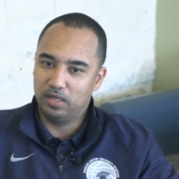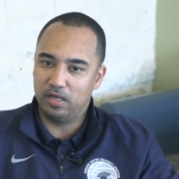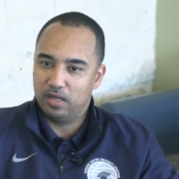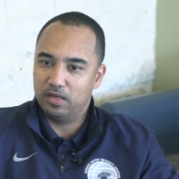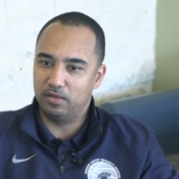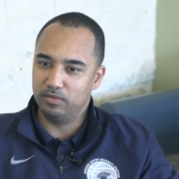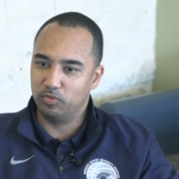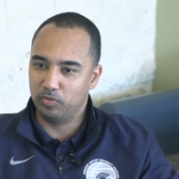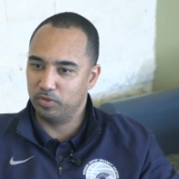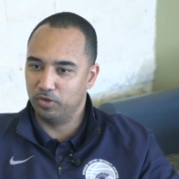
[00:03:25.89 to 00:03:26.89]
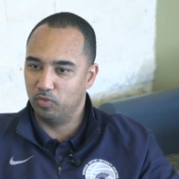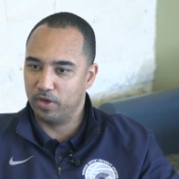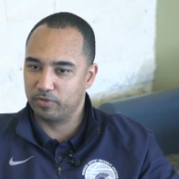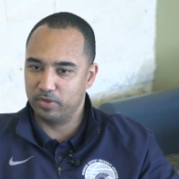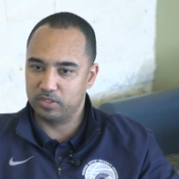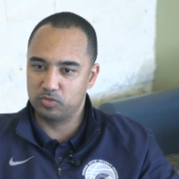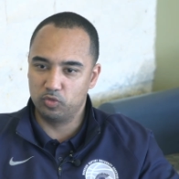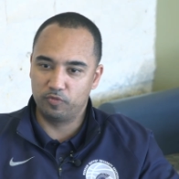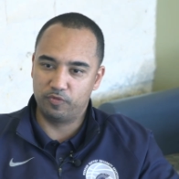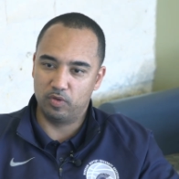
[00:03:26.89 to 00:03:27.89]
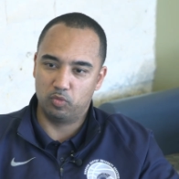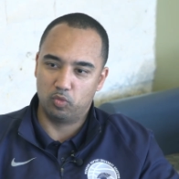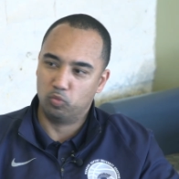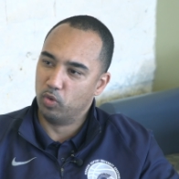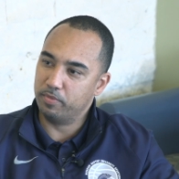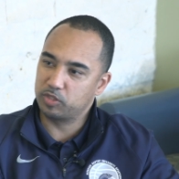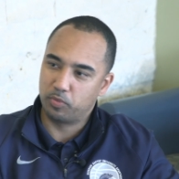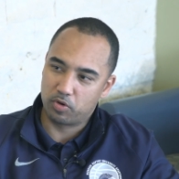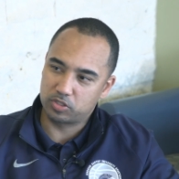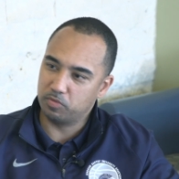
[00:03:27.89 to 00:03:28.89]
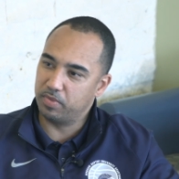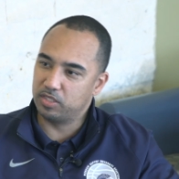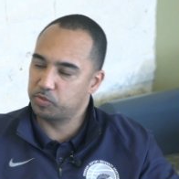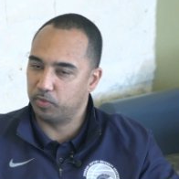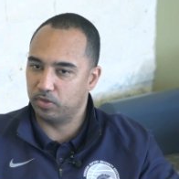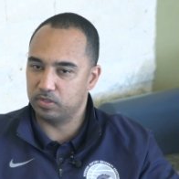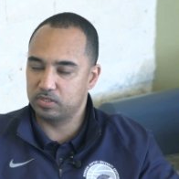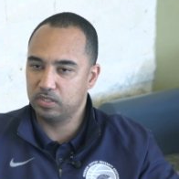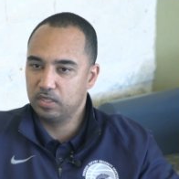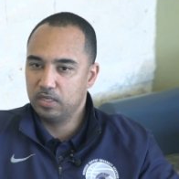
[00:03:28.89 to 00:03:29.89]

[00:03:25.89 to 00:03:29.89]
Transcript: uh, you know, whether it's uh, women's sports or men's sports.